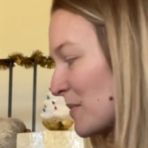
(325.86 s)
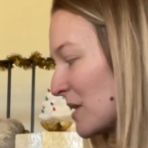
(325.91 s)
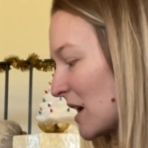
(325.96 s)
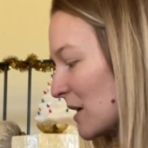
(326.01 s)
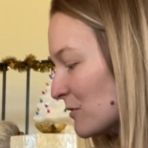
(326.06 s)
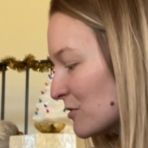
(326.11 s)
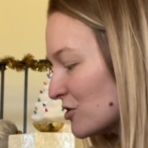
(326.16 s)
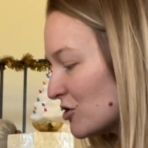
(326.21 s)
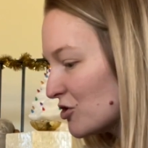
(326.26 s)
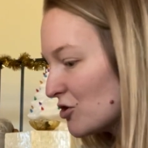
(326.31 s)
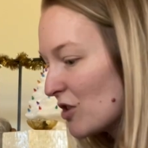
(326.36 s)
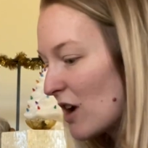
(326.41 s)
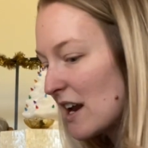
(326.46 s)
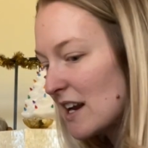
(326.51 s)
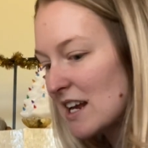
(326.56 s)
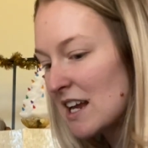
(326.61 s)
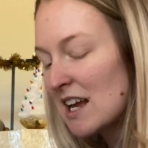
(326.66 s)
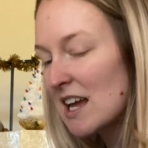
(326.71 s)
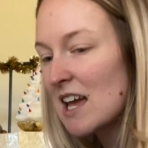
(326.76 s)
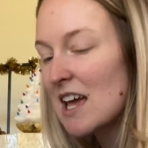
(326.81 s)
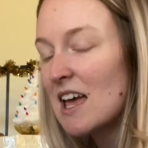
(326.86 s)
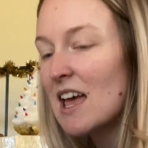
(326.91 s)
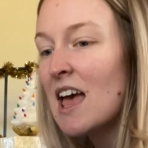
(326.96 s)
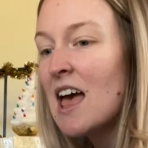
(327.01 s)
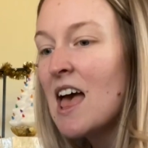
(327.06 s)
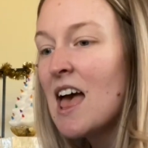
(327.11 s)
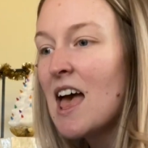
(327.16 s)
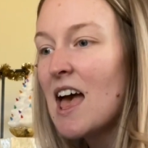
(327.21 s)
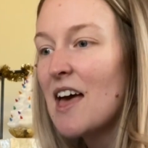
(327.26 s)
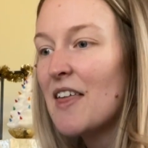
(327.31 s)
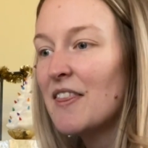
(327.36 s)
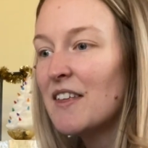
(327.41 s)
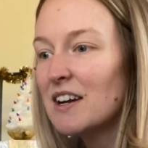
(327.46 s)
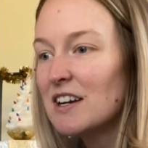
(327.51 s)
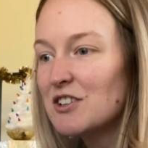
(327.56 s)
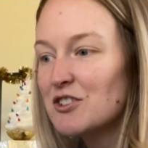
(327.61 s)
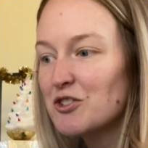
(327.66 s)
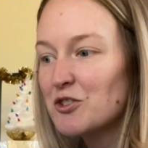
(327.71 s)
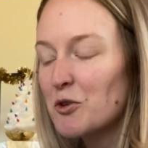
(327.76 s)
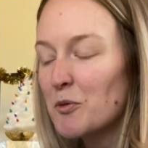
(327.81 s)
and I was dreading it. And then I
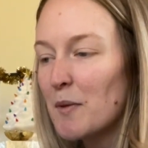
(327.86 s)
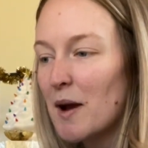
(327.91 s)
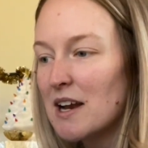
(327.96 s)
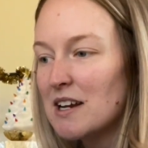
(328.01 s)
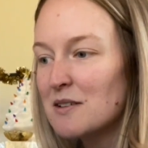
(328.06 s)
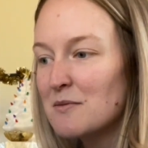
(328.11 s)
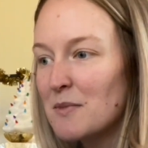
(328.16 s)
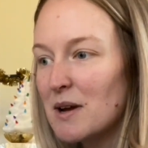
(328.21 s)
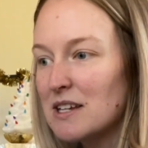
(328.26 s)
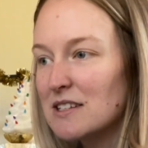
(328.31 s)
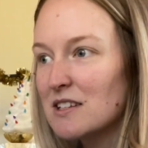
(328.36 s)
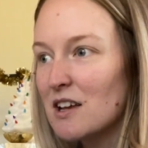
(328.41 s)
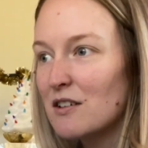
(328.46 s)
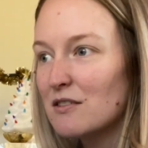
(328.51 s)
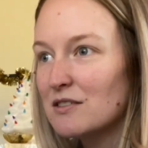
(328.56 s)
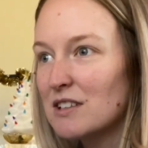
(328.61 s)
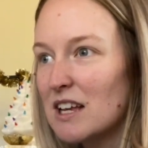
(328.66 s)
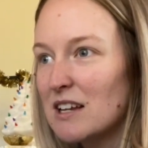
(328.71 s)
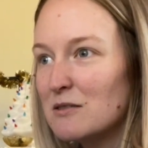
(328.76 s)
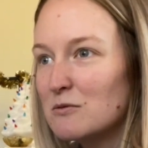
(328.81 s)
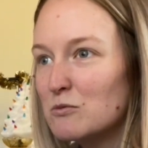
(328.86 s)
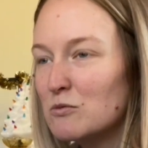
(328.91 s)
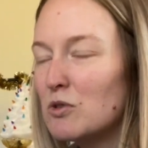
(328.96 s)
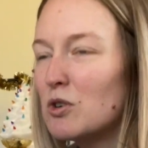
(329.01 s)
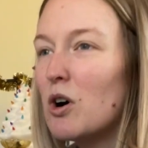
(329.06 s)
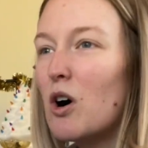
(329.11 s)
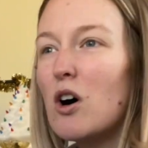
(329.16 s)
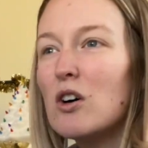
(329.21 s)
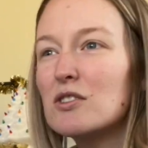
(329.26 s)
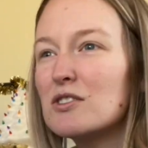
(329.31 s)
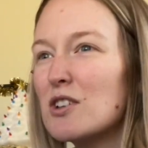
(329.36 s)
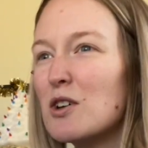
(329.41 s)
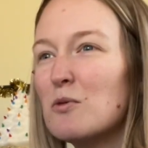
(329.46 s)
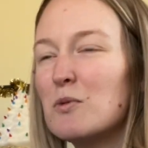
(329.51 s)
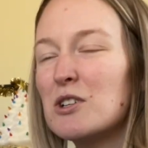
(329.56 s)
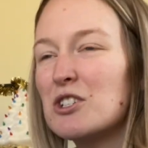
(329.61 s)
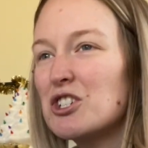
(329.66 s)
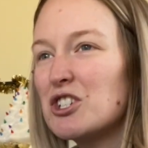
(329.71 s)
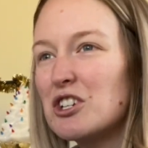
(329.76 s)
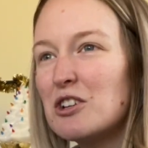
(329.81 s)
just reminded myself like, well, also
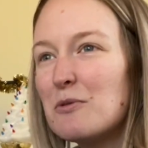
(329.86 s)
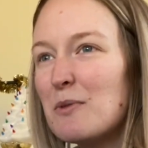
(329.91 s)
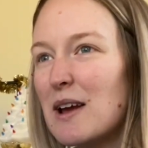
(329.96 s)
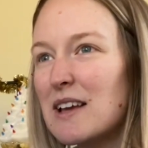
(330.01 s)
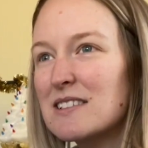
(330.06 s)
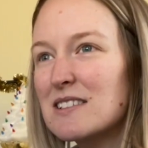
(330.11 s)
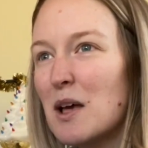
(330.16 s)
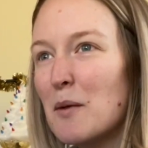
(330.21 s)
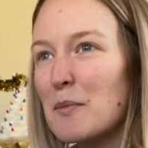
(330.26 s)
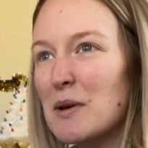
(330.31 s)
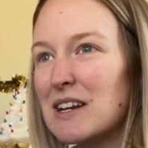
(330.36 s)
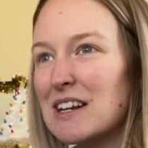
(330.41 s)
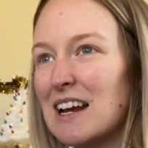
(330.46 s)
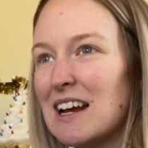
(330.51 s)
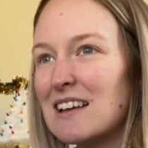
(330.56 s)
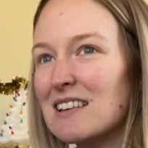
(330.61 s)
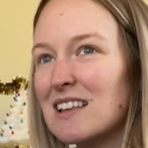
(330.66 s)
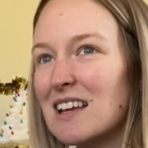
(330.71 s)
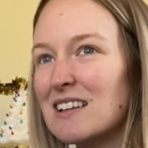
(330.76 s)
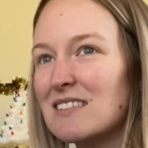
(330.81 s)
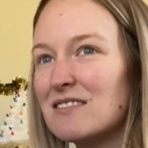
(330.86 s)
when she wakes up at night, like